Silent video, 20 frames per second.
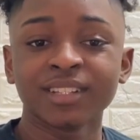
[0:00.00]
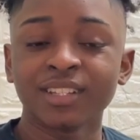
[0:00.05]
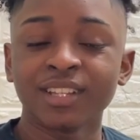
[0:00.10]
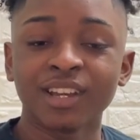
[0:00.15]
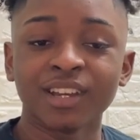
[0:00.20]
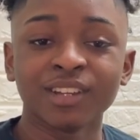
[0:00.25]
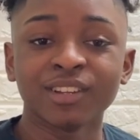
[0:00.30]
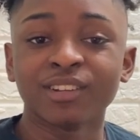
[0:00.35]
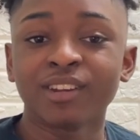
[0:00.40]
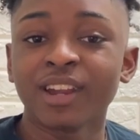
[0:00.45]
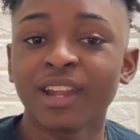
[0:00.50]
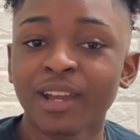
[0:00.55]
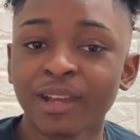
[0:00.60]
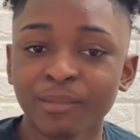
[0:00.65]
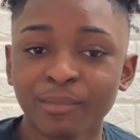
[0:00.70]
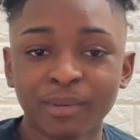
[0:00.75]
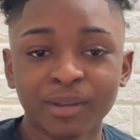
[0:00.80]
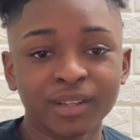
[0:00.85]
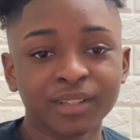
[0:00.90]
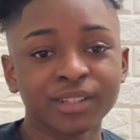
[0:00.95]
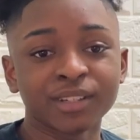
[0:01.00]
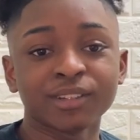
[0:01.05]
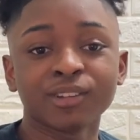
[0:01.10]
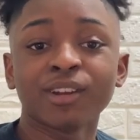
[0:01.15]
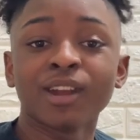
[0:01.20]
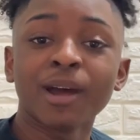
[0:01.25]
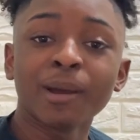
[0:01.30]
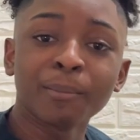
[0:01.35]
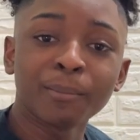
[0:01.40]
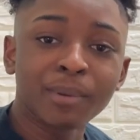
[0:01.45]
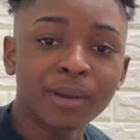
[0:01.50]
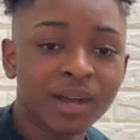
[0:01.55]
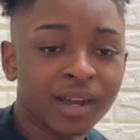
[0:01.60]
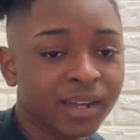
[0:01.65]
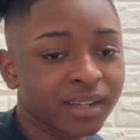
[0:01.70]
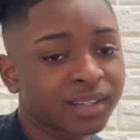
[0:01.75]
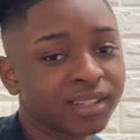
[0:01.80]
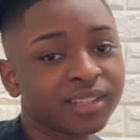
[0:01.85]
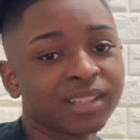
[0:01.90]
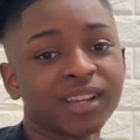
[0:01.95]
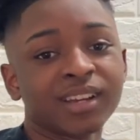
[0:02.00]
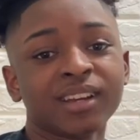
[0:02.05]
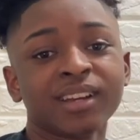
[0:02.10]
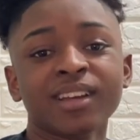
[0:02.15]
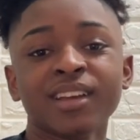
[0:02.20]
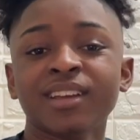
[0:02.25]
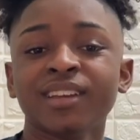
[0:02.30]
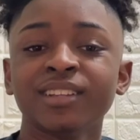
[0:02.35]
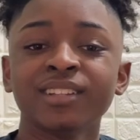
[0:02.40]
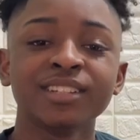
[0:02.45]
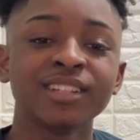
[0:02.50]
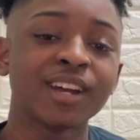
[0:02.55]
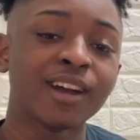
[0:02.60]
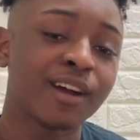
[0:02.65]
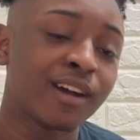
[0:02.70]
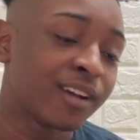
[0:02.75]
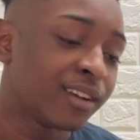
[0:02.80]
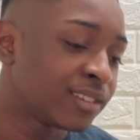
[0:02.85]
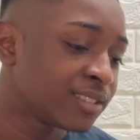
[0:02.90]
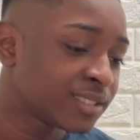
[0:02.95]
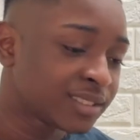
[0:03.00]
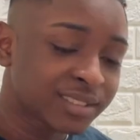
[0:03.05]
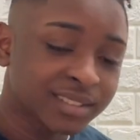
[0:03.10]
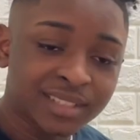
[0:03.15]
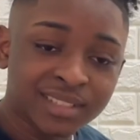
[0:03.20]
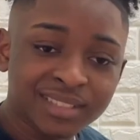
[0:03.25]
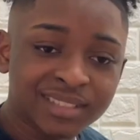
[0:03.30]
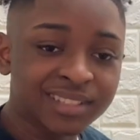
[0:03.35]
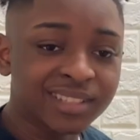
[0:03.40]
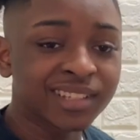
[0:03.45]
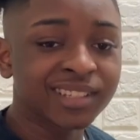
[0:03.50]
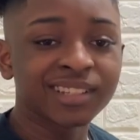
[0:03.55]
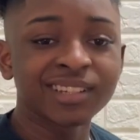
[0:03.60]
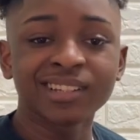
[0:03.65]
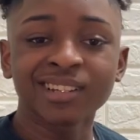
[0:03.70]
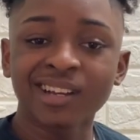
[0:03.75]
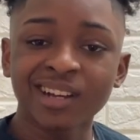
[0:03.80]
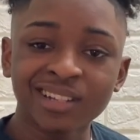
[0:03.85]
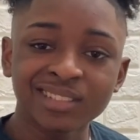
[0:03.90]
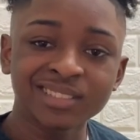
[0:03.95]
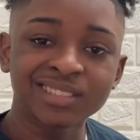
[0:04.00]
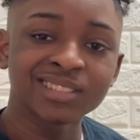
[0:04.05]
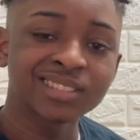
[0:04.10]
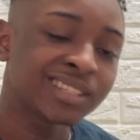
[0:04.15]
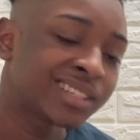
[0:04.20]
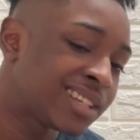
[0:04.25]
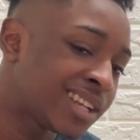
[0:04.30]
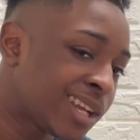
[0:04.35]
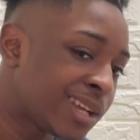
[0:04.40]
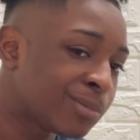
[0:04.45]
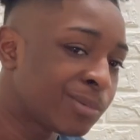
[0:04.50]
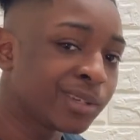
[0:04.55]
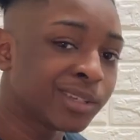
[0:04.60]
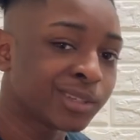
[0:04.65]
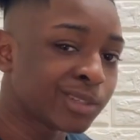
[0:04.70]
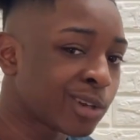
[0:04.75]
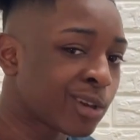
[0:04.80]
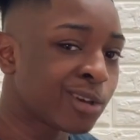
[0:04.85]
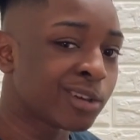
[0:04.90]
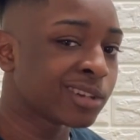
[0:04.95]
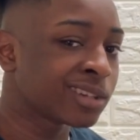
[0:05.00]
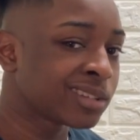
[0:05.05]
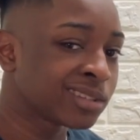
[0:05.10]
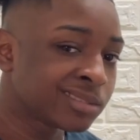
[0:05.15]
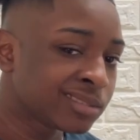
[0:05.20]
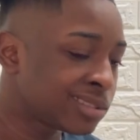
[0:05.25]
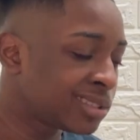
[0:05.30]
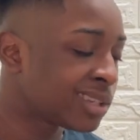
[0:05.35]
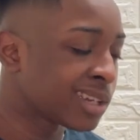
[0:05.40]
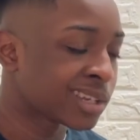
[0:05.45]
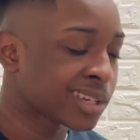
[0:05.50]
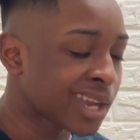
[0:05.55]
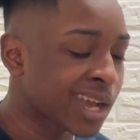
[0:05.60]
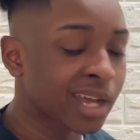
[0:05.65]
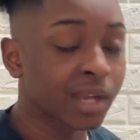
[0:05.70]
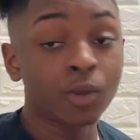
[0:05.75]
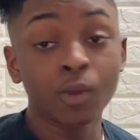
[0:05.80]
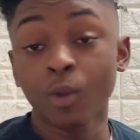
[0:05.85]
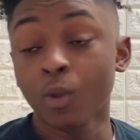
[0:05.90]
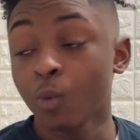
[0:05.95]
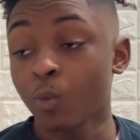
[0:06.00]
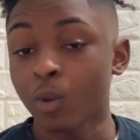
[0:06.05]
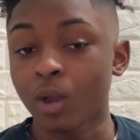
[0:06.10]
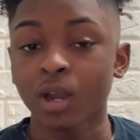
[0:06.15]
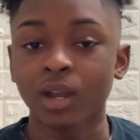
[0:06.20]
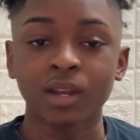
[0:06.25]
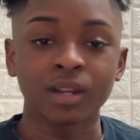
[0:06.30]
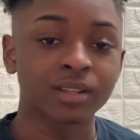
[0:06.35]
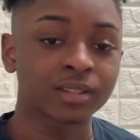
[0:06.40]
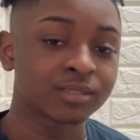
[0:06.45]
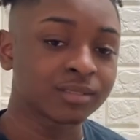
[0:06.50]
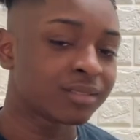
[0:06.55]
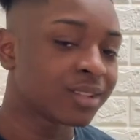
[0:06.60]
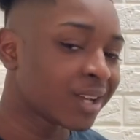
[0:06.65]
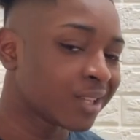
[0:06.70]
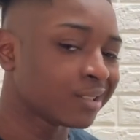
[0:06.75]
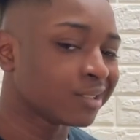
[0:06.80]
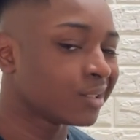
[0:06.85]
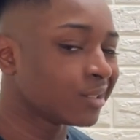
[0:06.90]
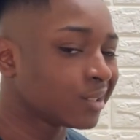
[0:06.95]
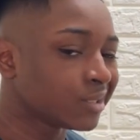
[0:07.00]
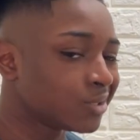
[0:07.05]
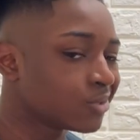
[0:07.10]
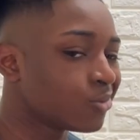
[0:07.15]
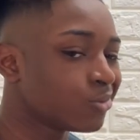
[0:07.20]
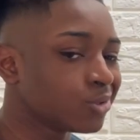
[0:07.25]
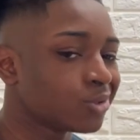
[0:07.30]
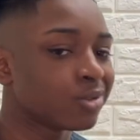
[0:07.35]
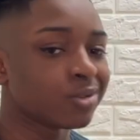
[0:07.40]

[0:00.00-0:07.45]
your grandma, your grandpa, your sister, your cousin, your neighbor, your dog, your cat. Word. Like, the list goes